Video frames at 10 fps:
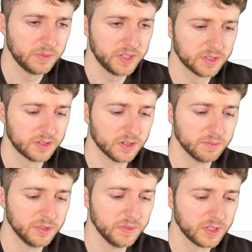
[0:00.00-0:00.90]
we can start
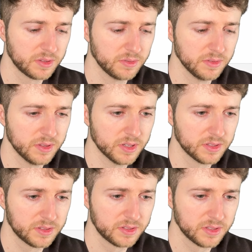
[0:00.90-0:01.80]
moving through
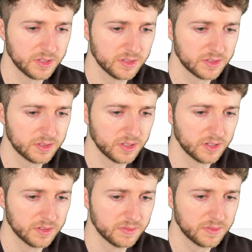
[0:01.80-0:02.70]
this
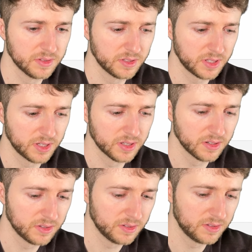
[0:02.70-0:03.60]
instead of looking
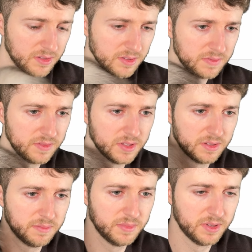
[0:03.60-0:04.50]
at all of
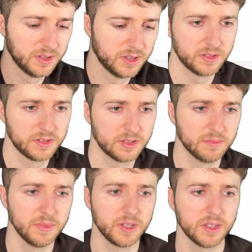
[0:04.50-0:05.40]
them, just to
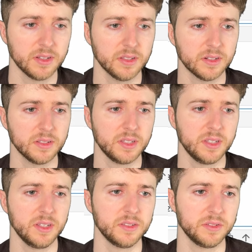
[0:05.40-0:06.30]
make it a little
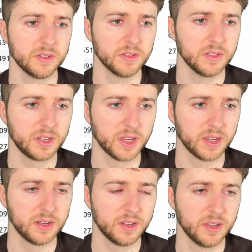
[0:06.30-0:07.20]
easier to look
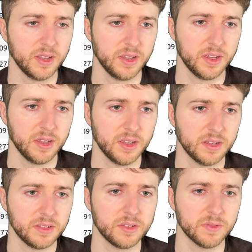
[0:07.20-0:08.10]
at.
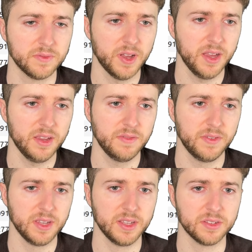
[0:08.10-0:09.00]
So
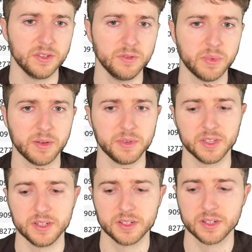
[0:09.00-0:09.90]
5 is a new
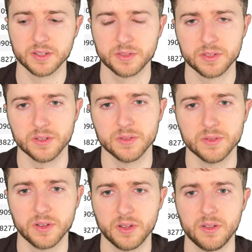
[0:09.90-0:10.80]
population.
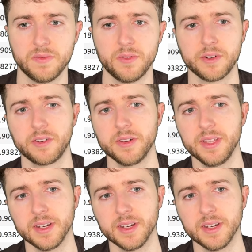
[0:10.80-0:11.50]
So all 4 agree